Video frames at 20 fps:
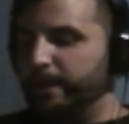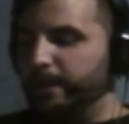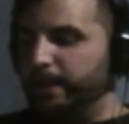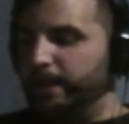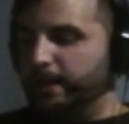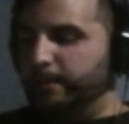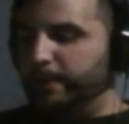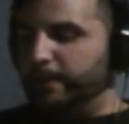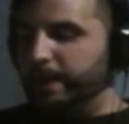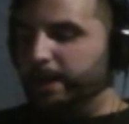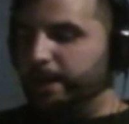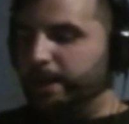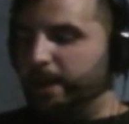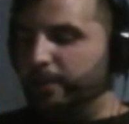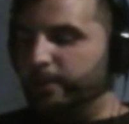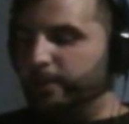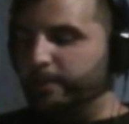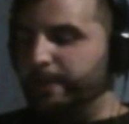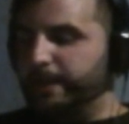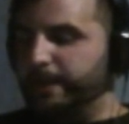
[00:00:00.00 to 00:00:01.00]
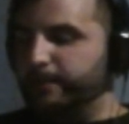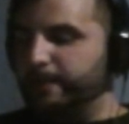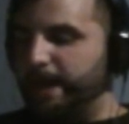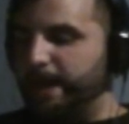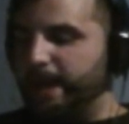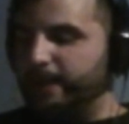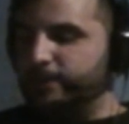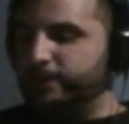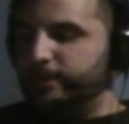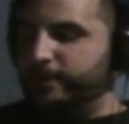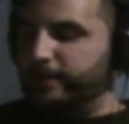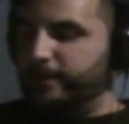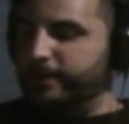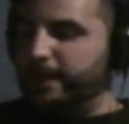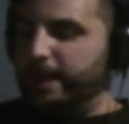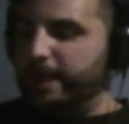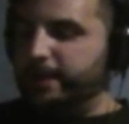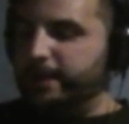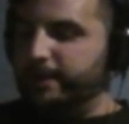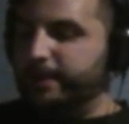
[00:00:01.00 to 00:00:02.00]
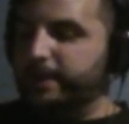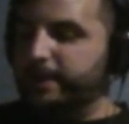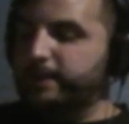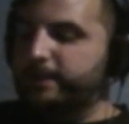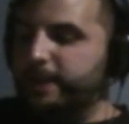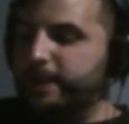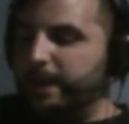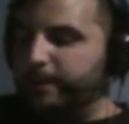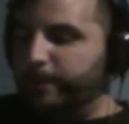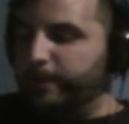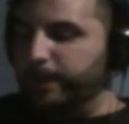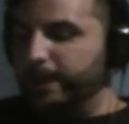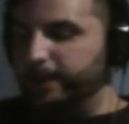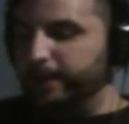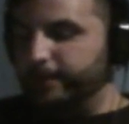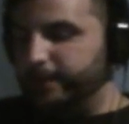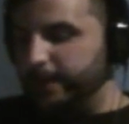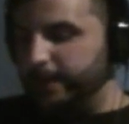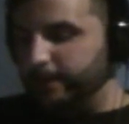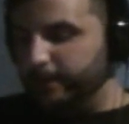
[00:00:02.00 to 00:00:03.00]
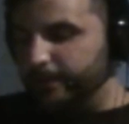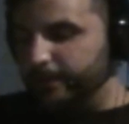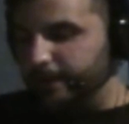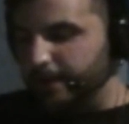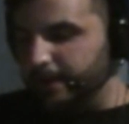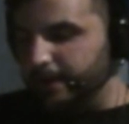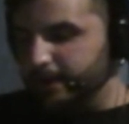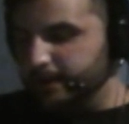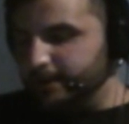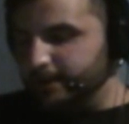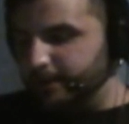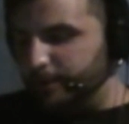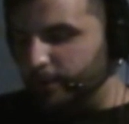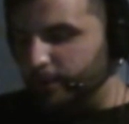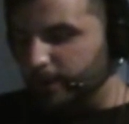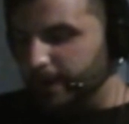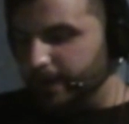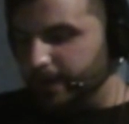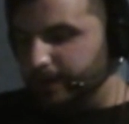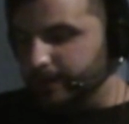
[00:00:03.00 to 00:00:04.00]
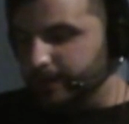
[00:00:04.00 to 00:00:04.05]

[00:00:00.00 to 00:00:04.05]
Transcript: But another big match that didn't take place that was very disappointing.